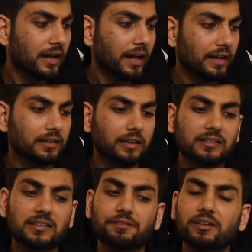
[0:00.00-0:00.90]
and
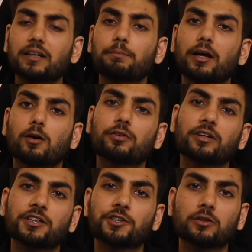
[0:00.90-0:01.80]
its dividend payout
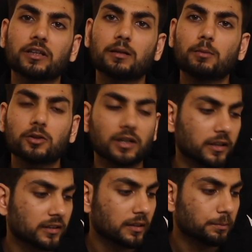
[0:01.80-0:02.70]
ratio near about
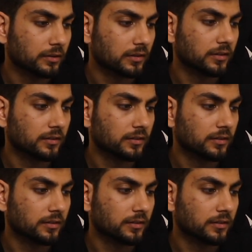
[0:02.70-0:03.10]
33%.